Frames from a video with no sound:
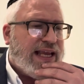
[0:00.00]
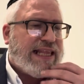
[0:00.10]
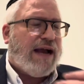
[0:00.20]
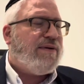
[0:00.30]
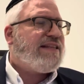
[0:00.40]

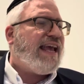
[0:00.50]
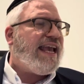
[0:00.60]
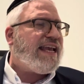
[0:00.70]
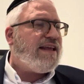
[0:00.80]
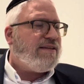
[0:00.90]
that were
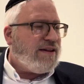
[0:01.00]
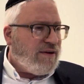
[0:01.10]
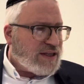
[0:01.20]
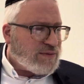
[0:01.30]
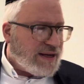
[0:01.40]
taken, in other
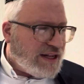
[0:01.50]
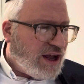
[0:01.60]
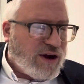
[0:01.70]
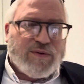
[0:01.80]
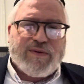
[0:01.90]
words, we
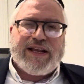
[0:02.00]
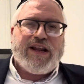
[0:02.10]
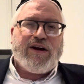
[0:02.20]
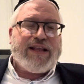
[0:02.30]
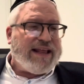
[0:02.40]
know, we
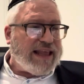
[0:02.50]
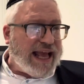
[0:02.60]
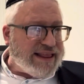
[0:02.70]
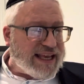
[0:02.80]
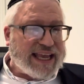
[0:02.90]
know that
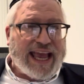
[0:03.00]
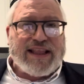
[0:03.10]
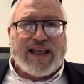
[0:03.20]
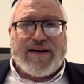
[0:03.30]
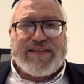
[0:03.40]
at the
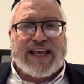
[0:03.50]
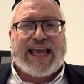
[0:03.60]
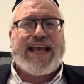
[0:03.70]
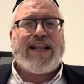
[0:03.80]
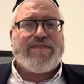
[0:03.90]
chet of the
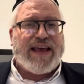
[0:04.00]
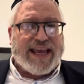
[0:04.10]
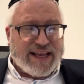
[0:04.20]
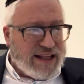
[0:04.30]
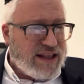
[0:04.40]
chet of
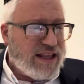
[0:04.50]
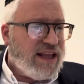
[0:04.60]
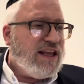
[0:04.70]
Egel,